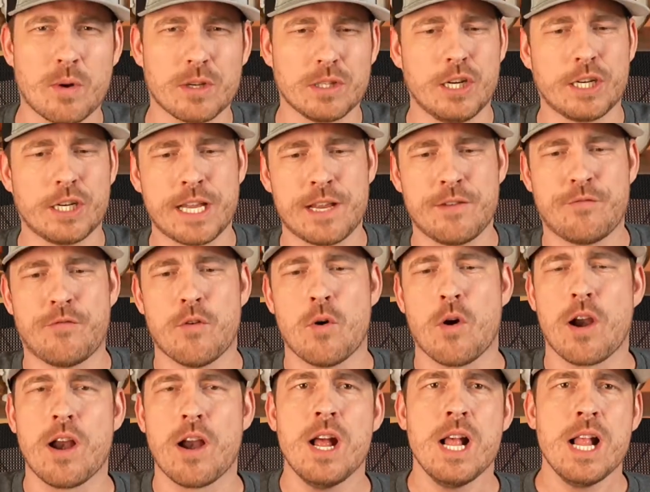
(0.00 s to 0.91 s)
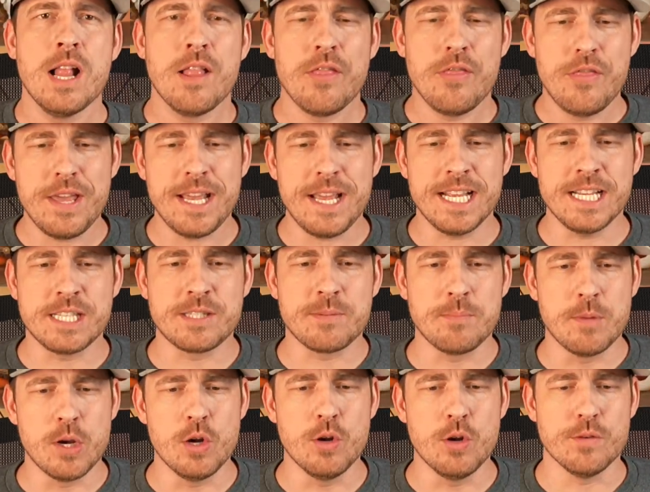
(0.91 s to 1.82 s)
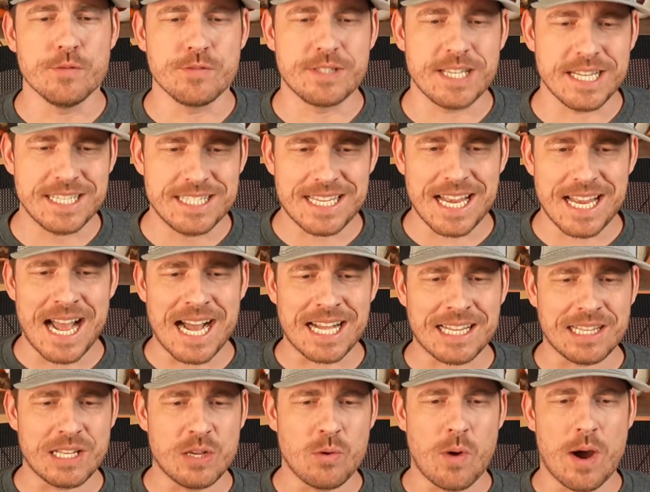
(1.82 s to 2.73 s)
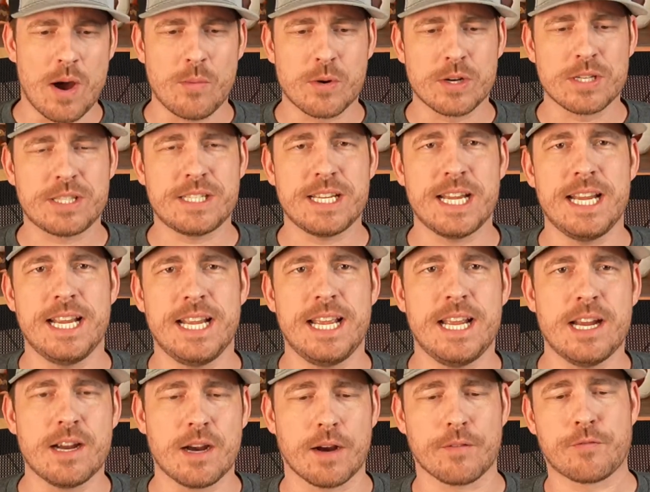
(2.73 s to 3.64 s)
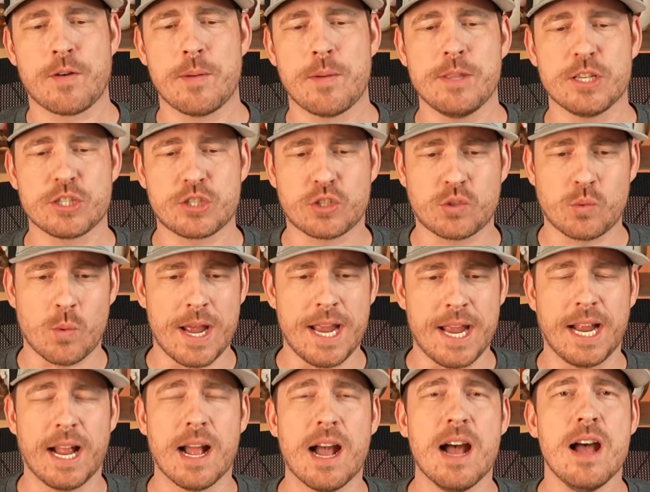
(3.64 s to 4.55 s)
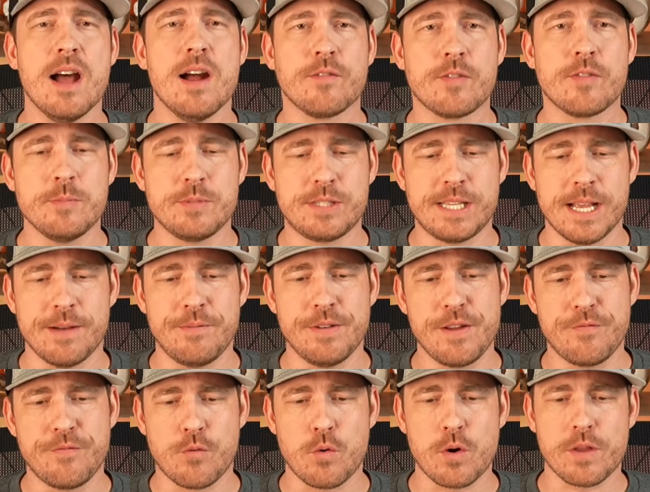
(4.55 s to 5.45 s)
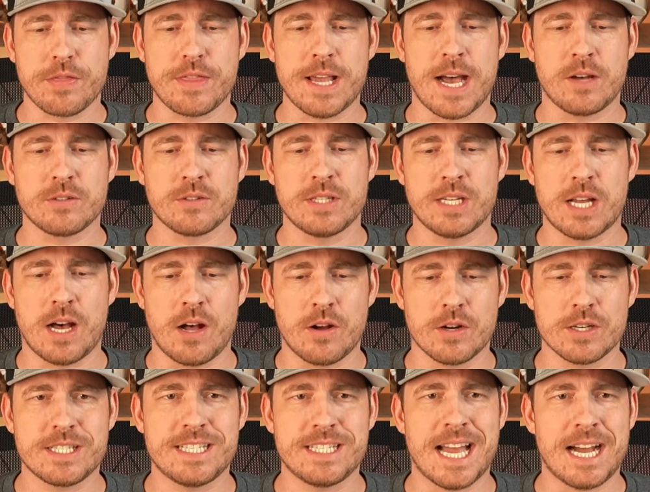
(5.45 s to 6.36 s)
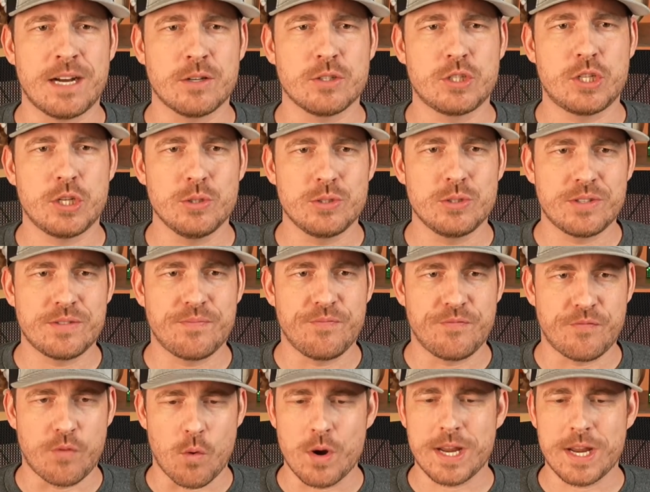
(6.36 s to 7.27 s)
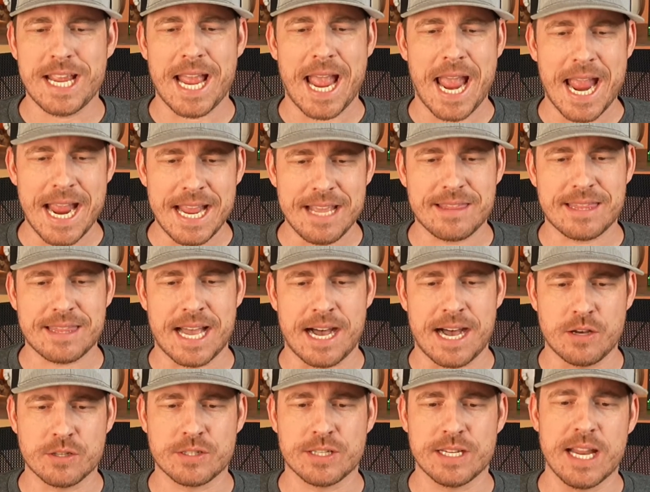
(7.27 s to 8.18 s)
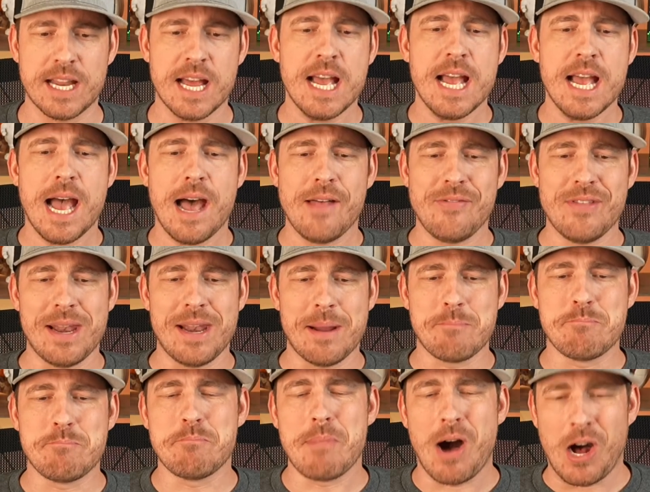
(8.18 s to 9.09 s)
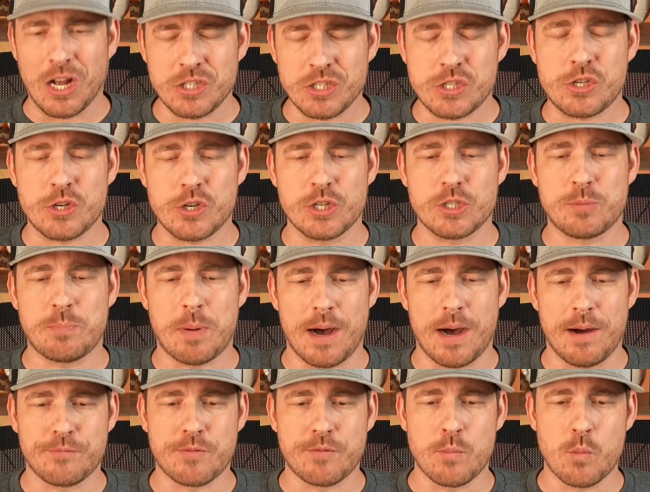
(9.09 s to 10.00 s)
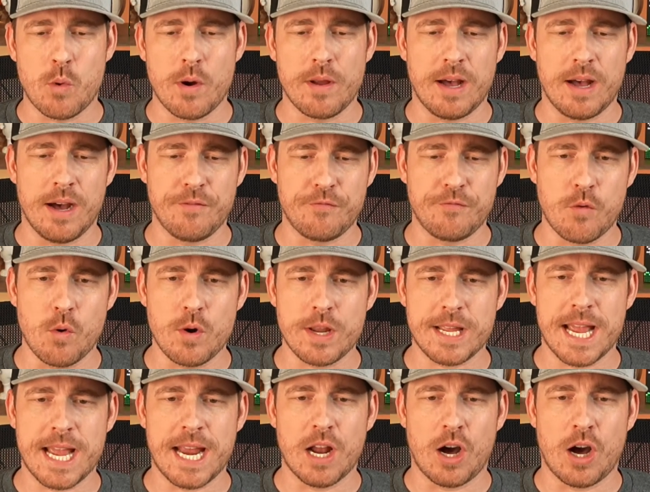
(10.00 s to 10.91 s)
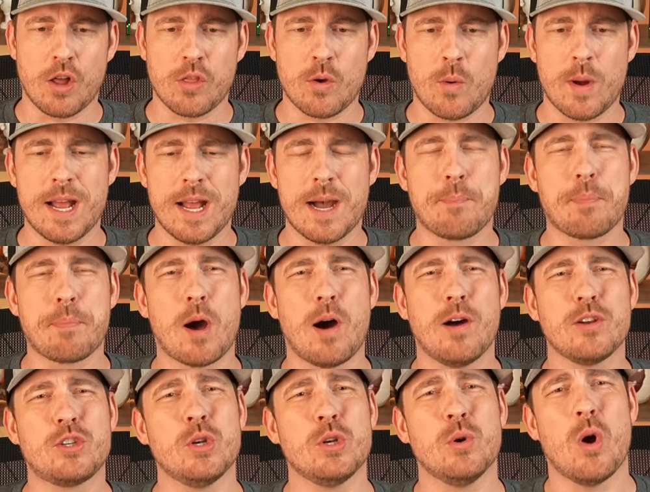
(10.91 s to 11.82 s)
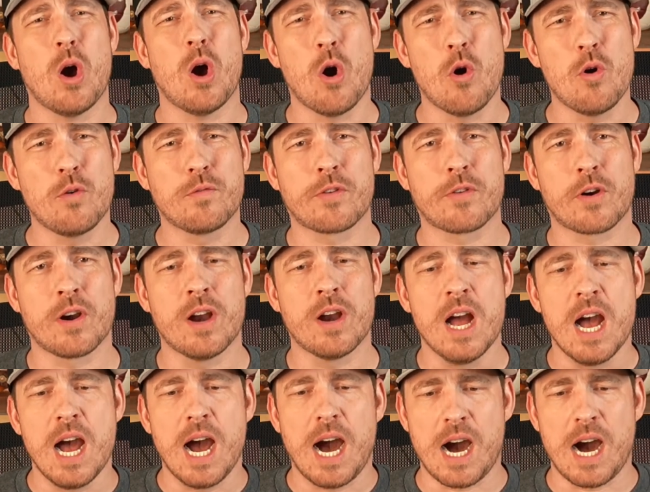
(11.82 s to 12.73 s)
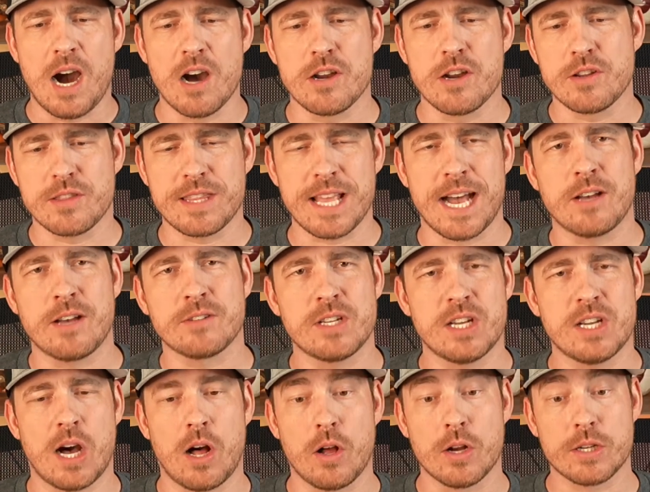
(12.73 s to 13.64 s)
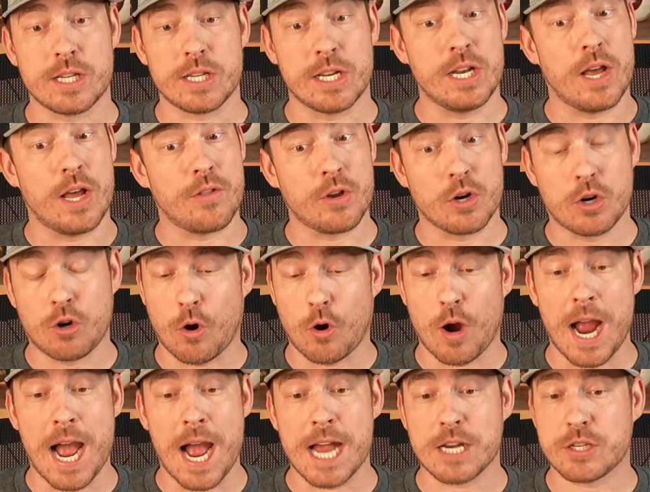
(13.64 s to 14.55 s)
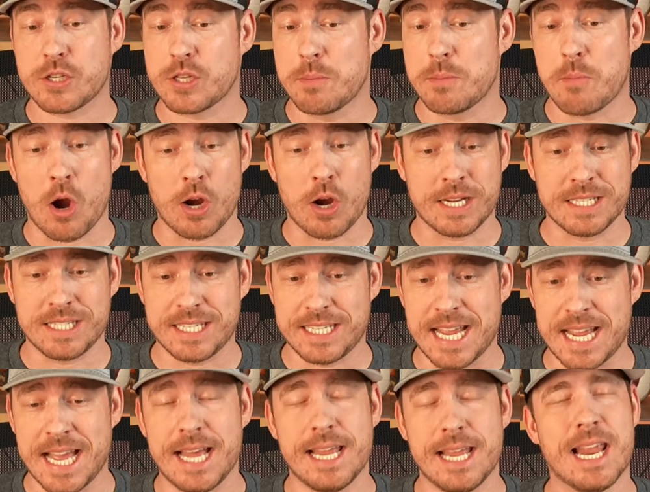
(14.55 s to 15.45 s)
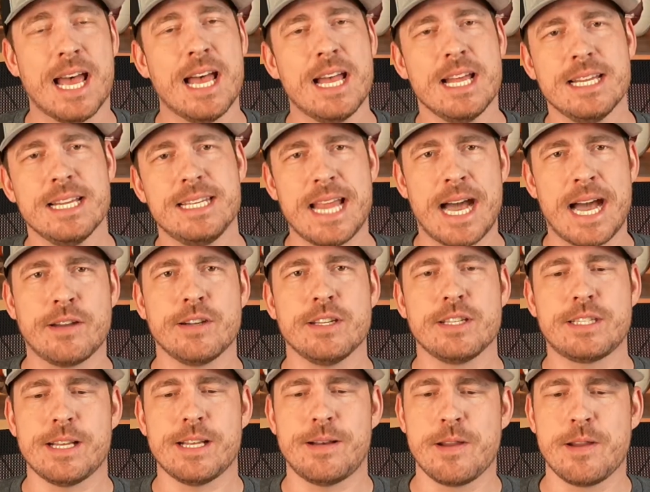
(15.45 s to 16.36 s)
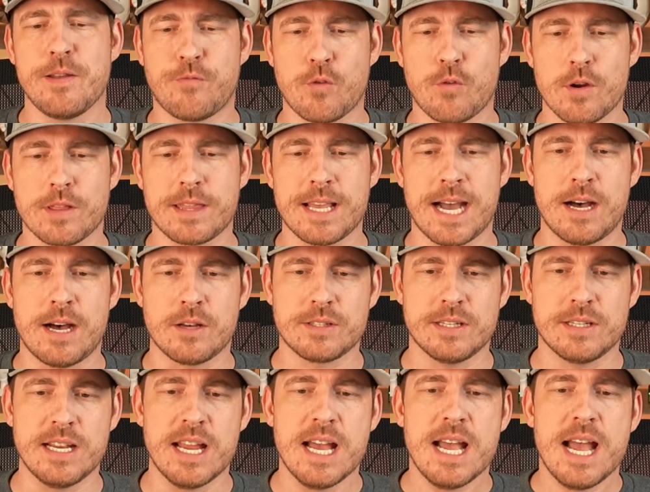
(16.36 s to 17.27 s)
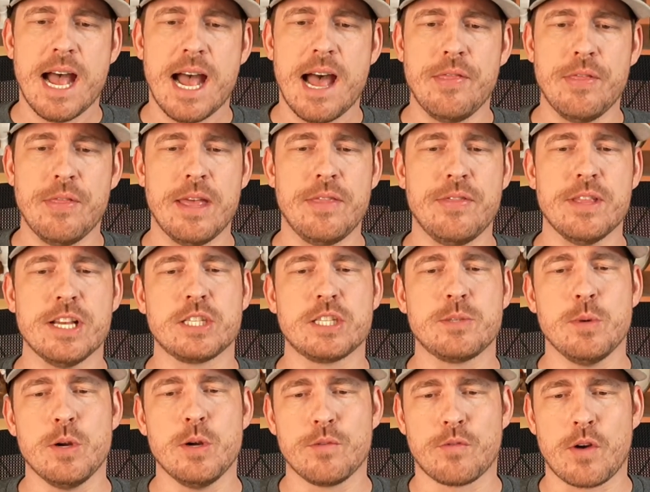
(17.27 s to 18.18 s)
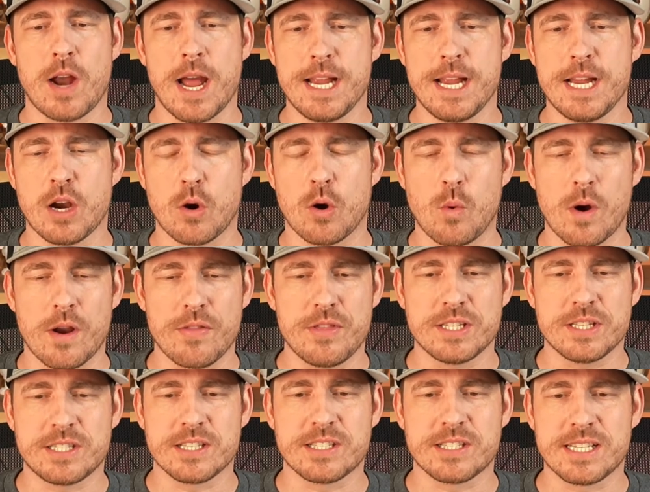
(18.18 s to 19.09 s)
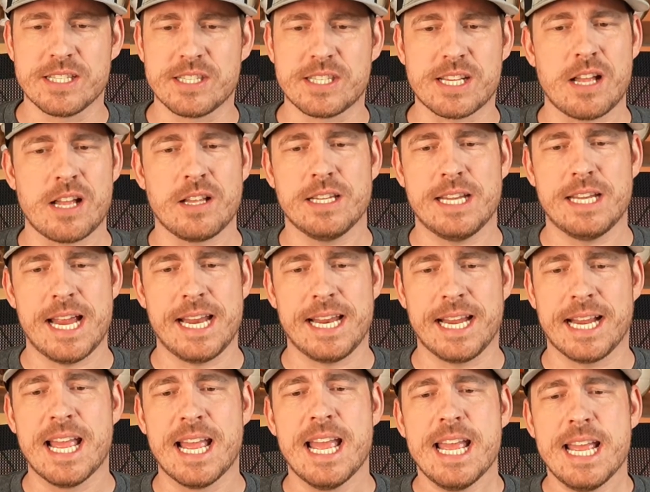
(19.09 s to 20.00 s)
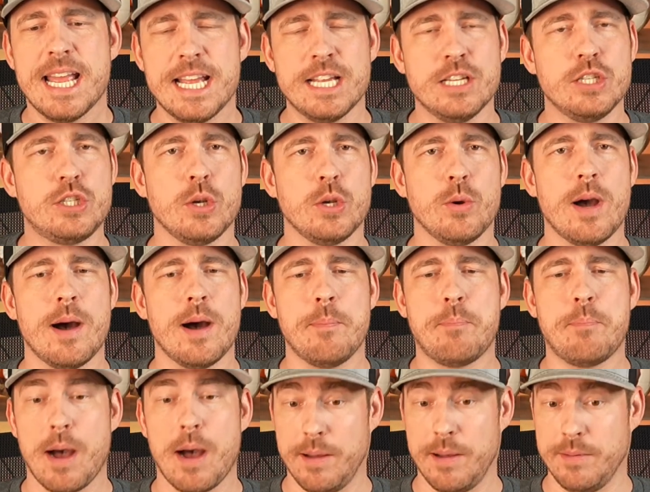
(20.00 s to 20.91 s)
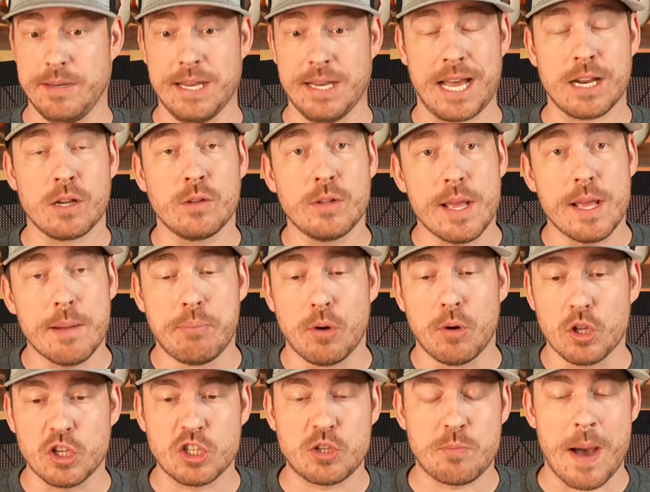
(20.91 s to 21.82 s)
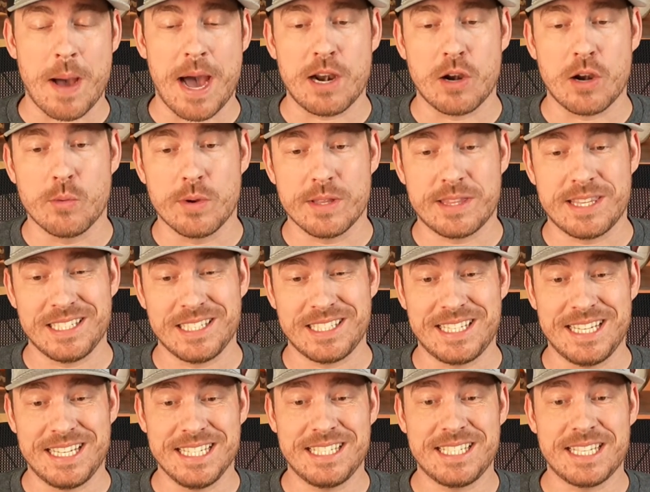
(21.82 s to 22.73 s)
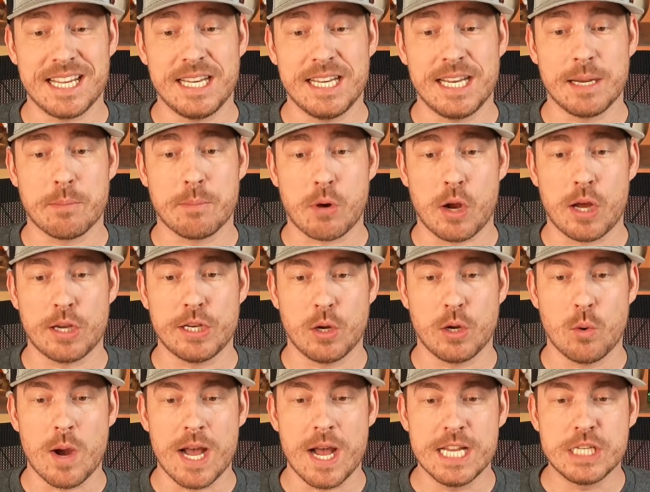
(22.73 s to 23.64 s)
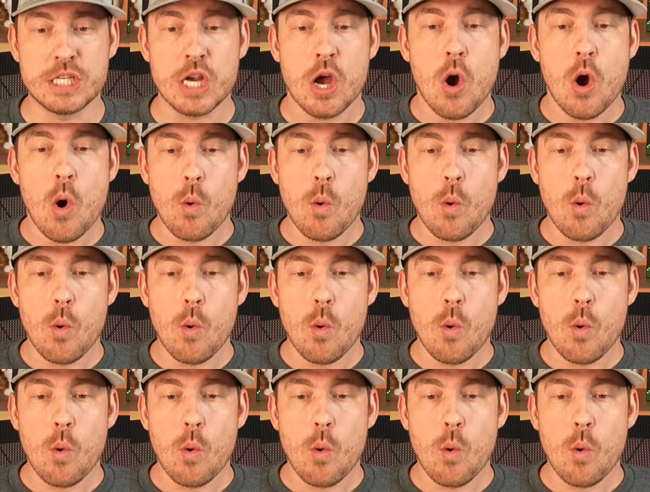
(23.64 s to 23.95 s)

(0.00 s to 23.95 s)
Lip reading: looking for. These moves, exactly what we're seeing here, from the swing from $74,000 down to $48,000, and then a monstrous pump from 48 all the way up to over $100,000. Another crash, the market's dead, down to 74,000, and then this move right here where this is consolidating into not only a bullish pattern with this descending broadening wedge.